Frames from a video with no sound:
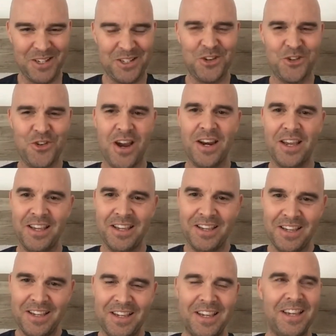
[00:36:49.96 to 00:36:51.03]
to trainee.
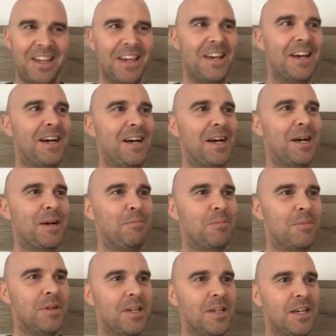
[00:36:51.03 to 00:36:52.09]

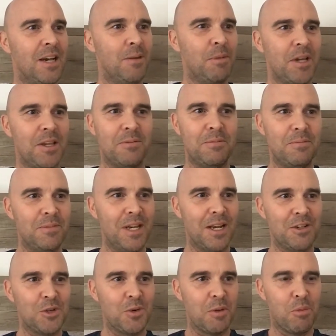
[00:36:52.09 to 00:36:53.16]
I mean,
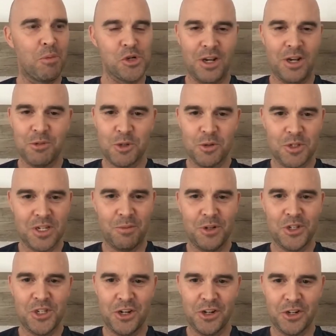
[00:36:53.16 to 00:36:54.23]
doing push-ups with someone
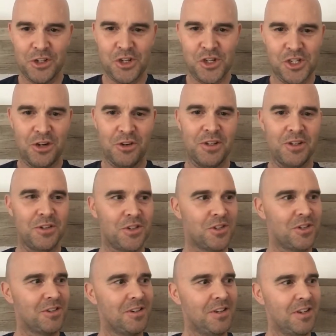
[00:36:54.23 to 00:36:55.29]
sitting on your
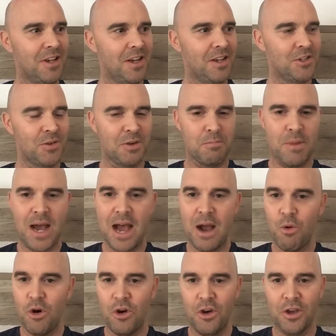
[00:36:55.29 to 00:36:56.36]
shoulders, doing ma
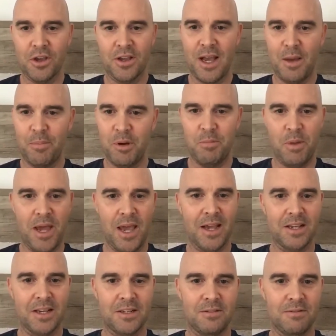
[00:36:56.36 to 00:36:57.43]
work up and
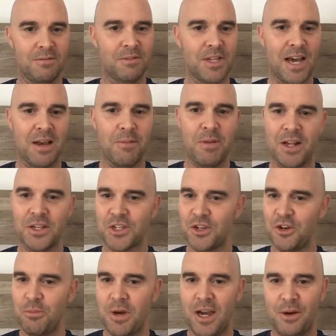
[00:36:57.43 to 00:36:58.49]
back, Dan ma,
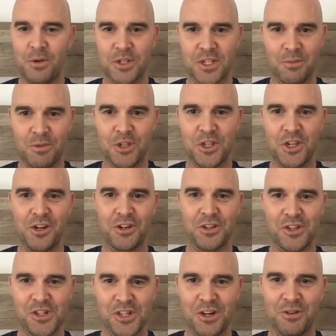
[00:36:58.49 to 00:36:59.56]
sel ma with someone sitting on
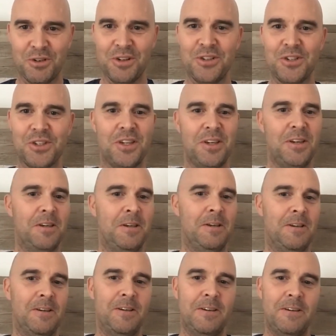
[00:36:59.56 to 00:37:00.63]
your shoulders,
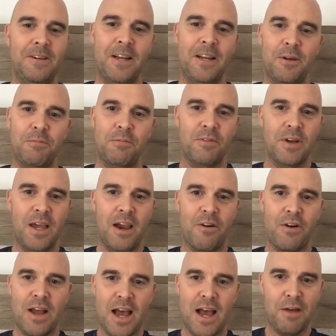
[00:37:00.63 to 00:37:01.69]
hour
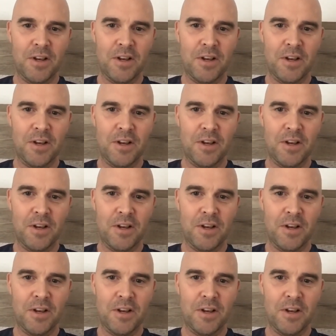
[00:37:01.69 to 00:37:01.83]
and a half